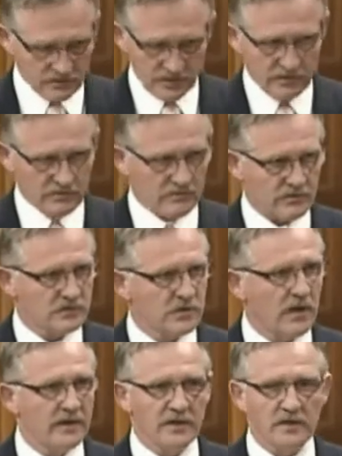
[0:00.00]
either the
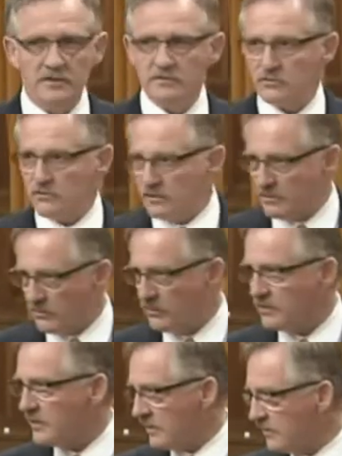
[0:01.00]
Chinese or
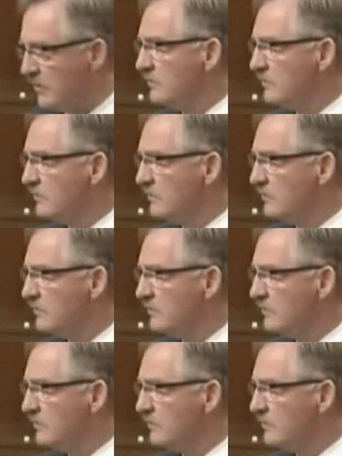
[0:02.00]
our